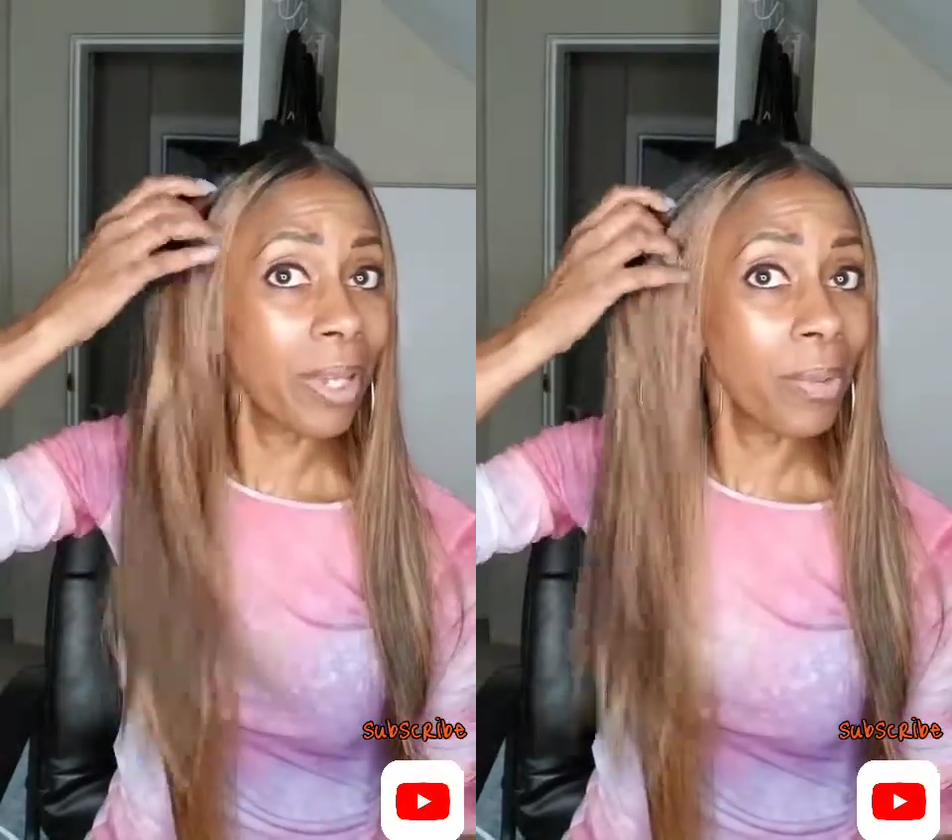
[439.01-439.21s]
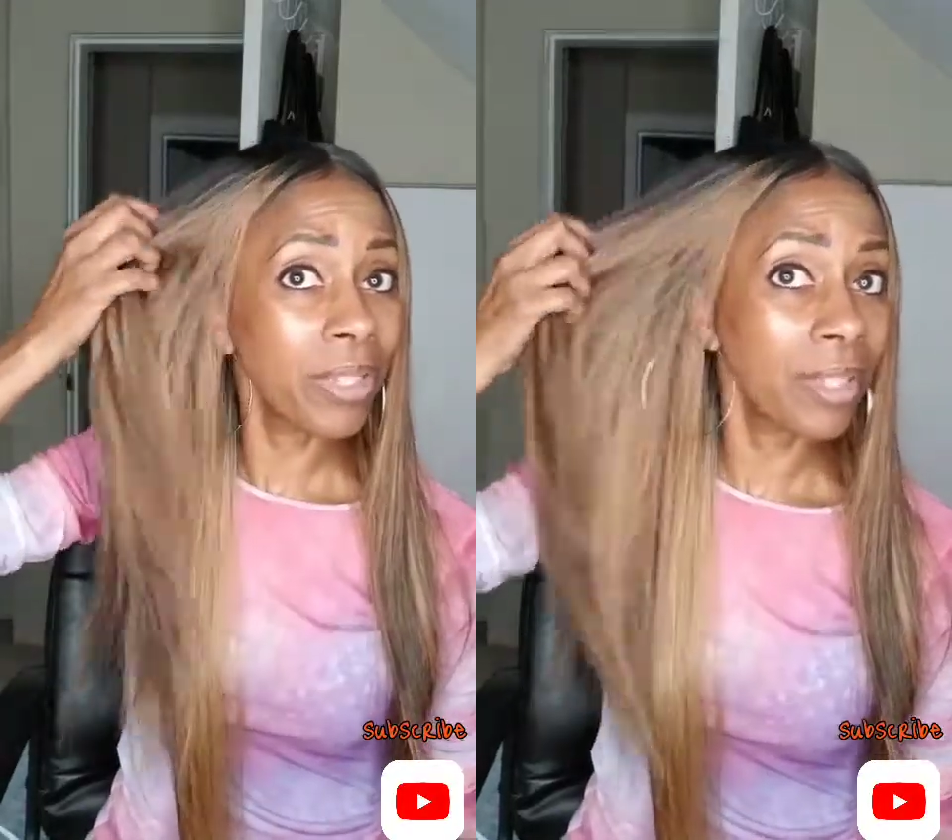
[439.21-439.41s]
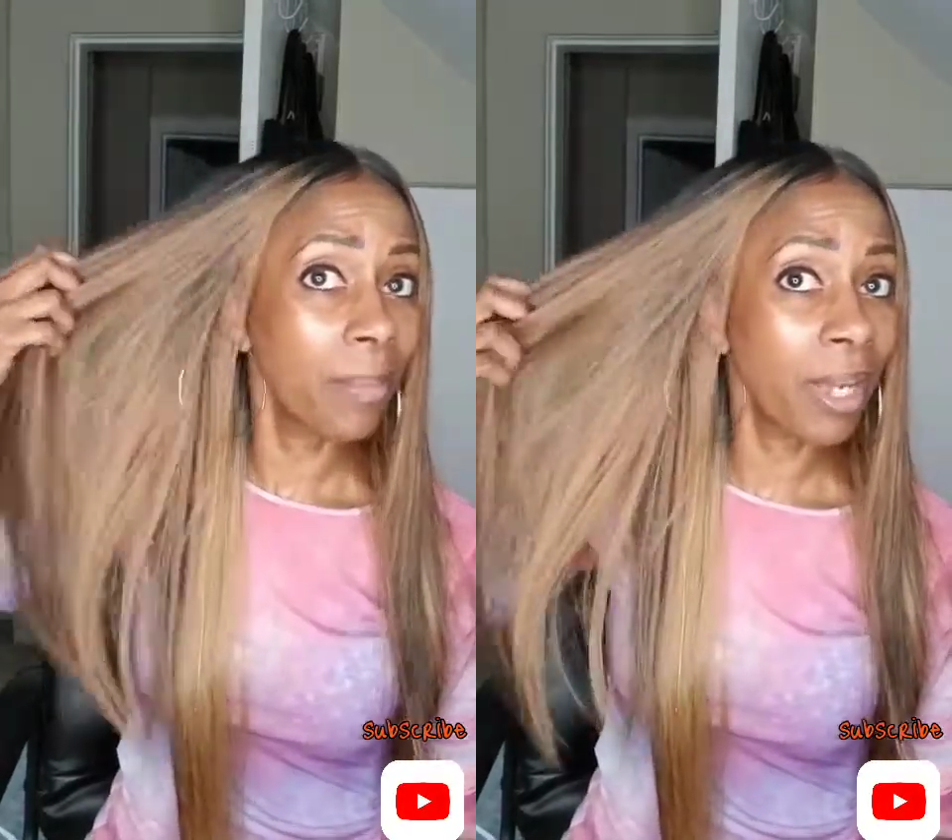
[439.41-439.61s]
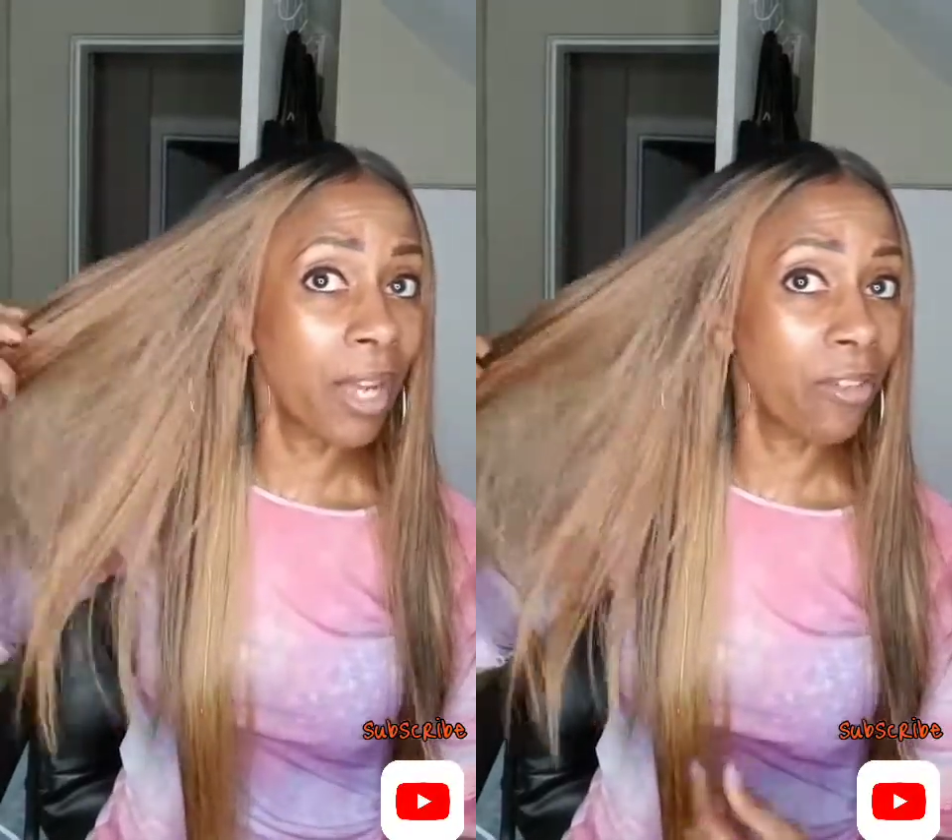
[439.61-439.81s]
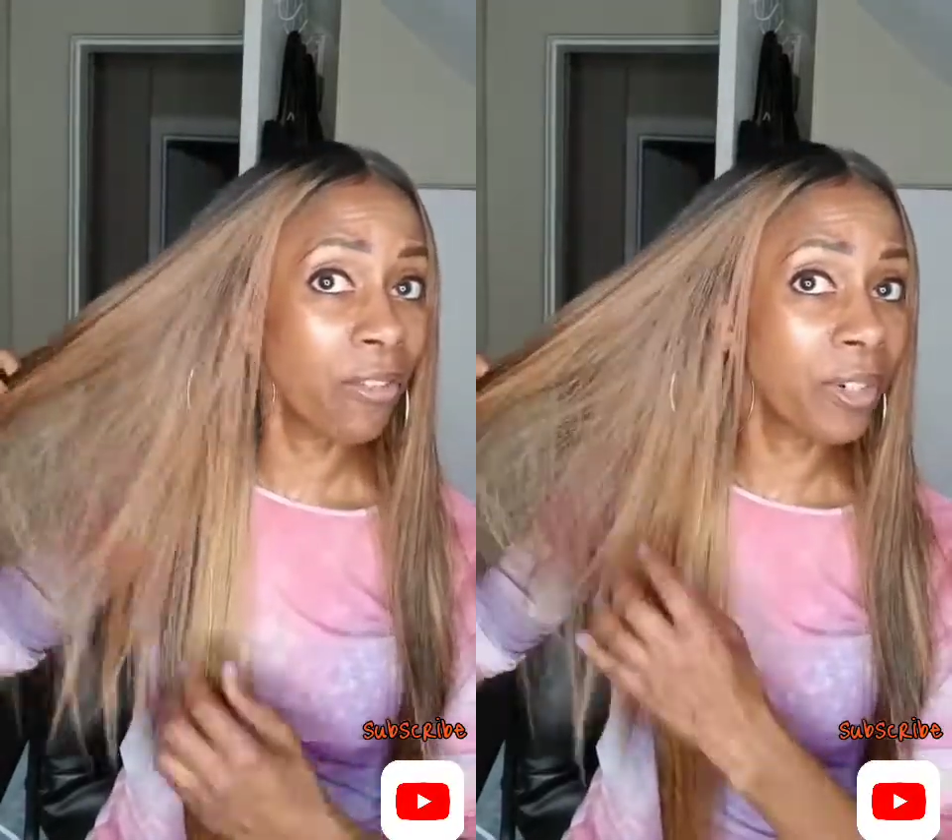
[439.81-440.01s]
with some
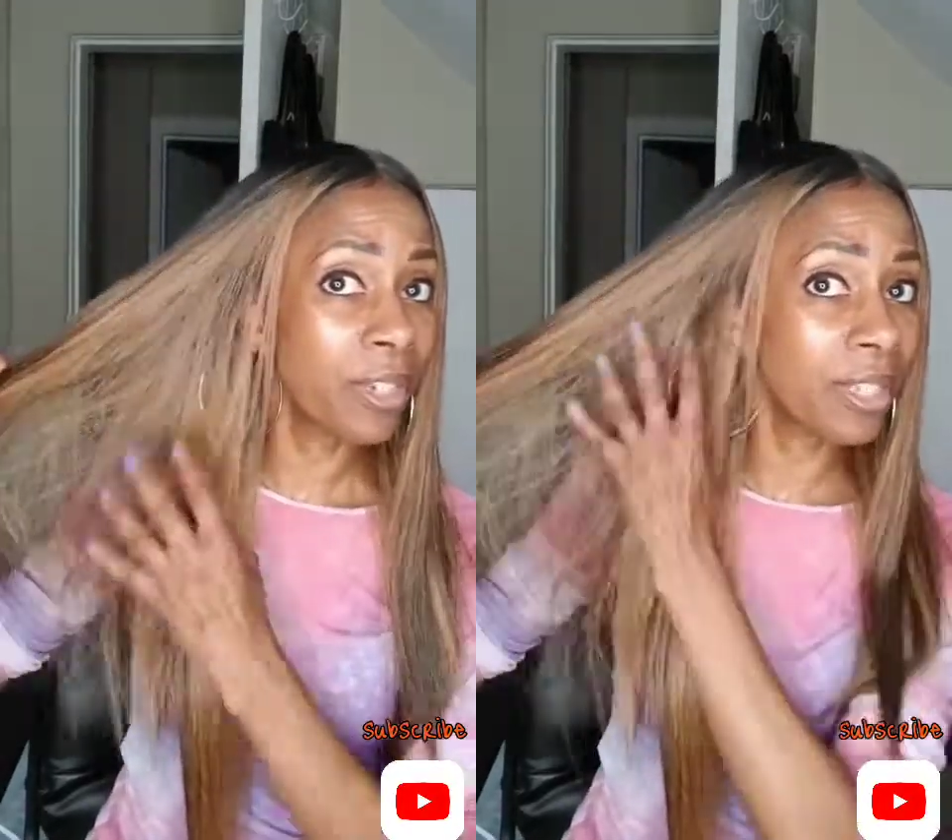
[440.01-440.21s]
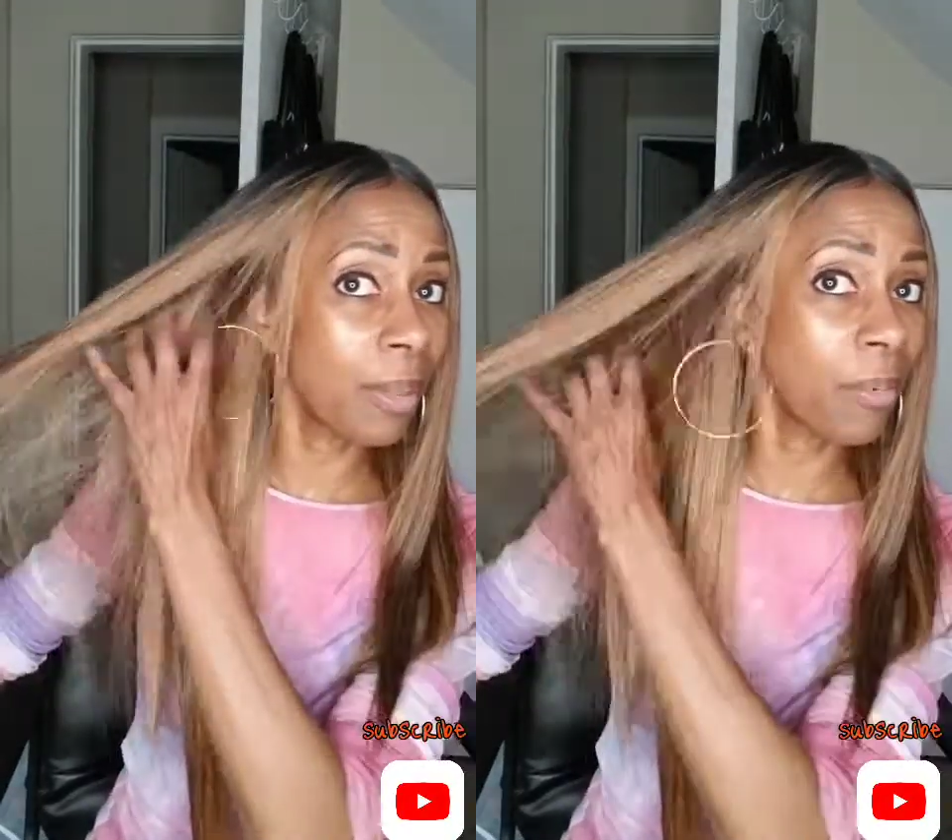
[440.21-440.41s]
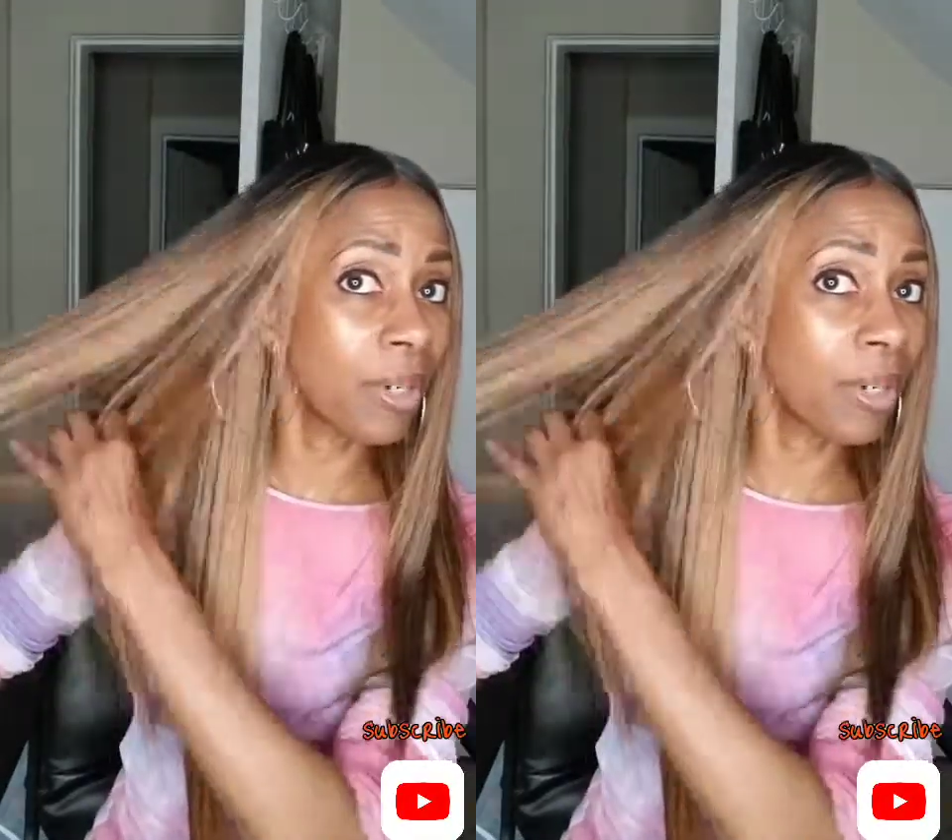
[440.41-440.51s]
color for the summer,